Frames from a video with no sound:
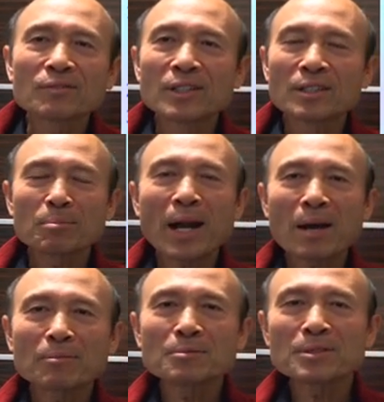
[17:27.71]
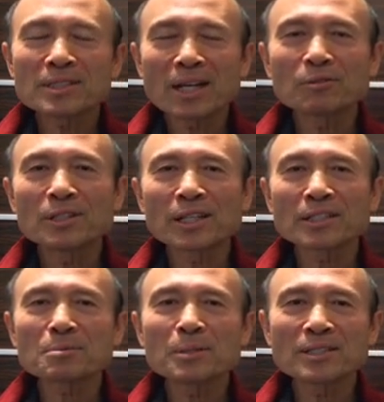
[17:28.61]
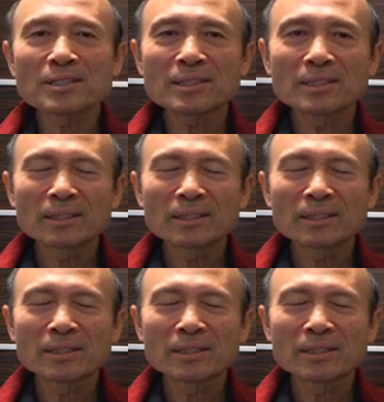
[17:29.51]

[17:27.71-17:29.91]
the problems i will express